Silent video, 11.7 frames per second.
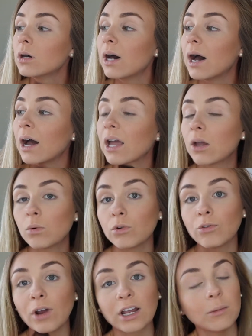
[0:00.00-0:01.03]
I
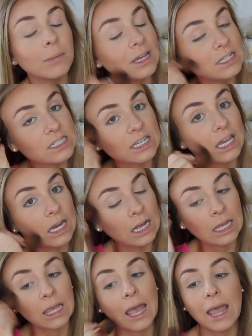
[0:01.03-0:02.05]
would recommend
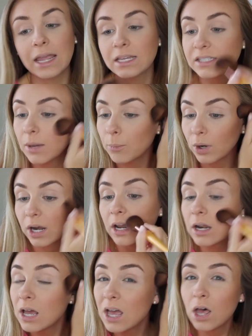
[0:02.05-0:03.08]
getting a separate